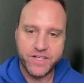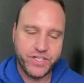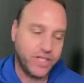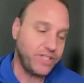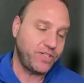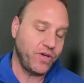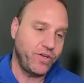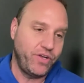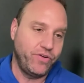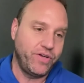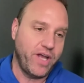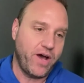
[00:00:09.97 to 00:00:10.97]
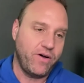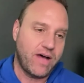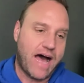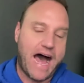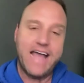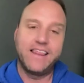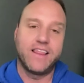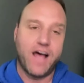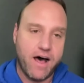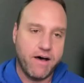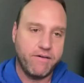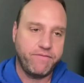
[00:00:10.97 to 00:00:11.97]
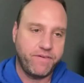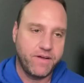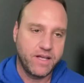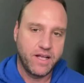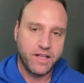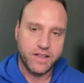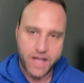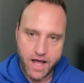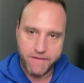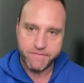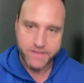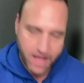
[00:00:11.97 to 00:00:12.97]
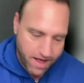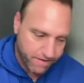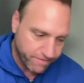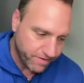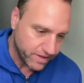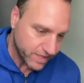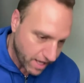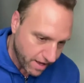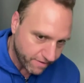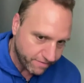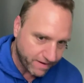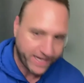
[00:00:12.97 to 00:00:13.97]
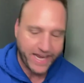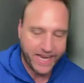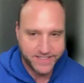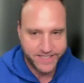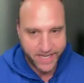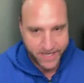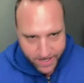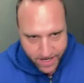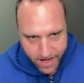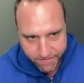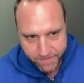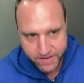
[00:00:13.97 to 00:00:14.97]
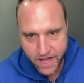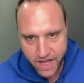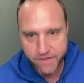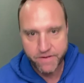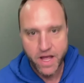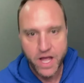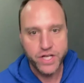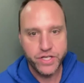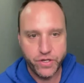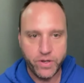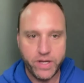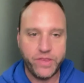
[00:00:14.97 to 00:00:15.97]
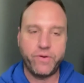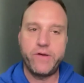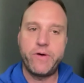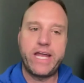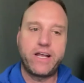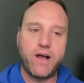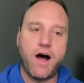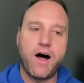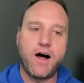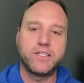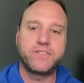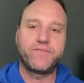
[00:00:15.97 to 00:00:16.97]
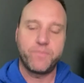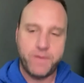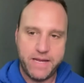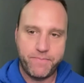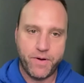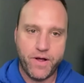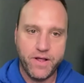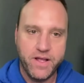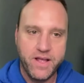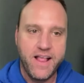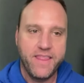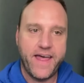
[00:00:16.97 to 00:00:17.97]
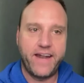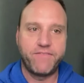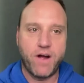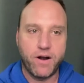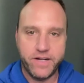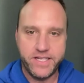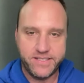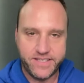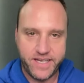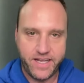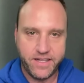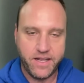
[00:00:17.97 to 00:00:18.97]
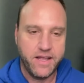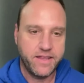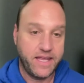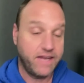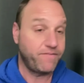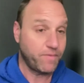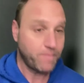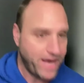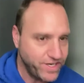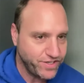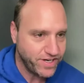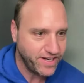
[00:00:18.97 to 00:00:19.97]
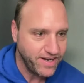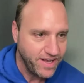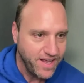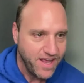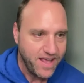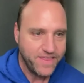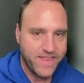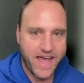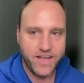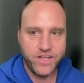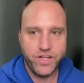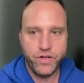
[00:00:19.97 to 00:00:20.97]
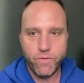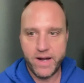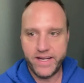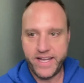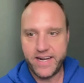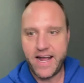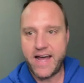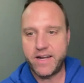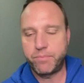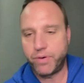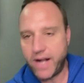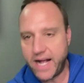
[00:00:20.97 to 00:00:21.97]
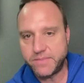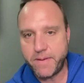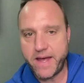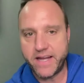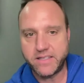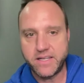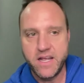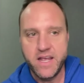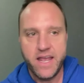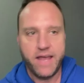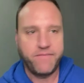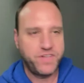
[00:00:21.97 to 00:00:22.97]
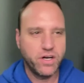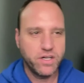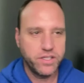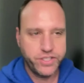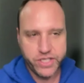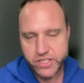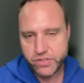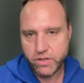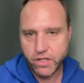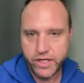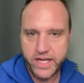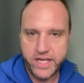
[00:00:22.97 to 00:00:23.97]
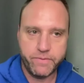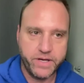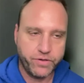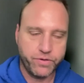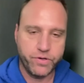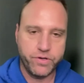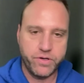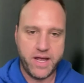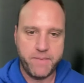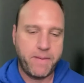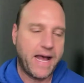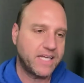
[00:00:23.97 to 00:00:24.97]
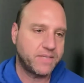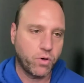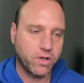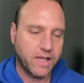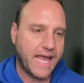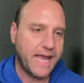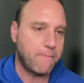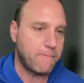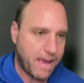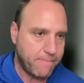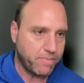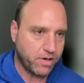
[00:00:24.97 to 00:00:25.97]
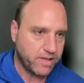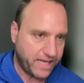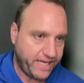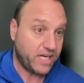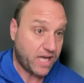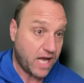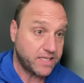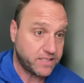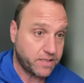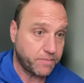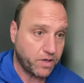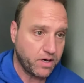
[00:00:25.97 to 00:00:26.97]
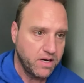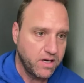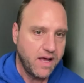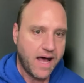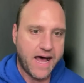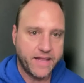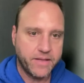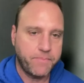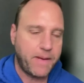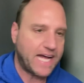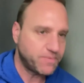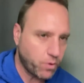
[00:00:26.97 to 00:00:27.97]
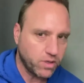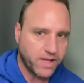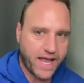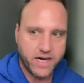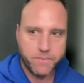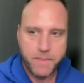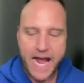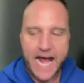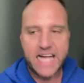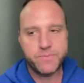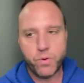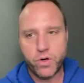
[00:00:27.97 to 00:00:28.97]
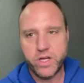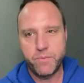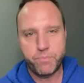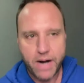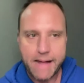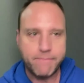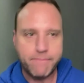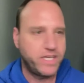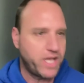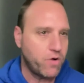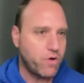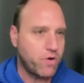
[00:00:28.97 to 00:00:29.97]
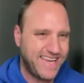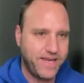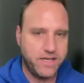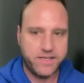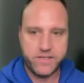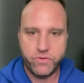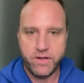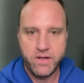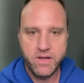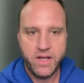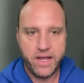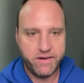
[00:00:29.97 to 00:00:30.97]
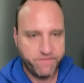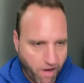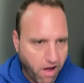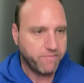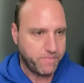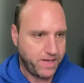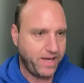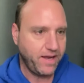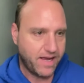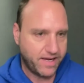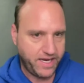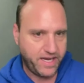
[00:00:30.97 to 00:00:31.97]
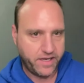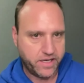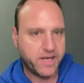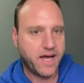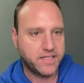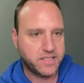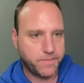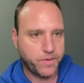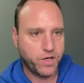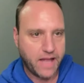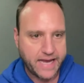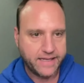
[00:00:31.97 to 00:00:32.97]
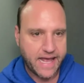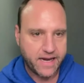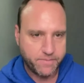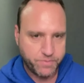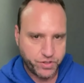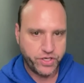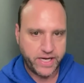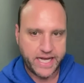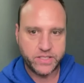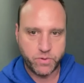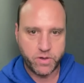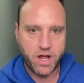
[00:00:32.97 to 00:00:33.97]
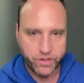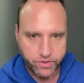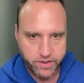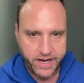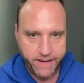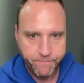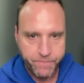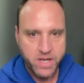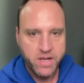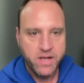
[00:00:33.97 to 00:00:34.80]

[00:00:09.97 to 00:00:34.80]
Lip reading: Just so you know, I love, I can't say it enough, love doing three-way calls for people that have already seen the information that you want to get on a prospect. If you're just looking to recruit a Passport Light member, like get a customer on the Passport Light or Passport, you probably don't need to involve me on getting a customer like that. I'm sure you guys would all agree.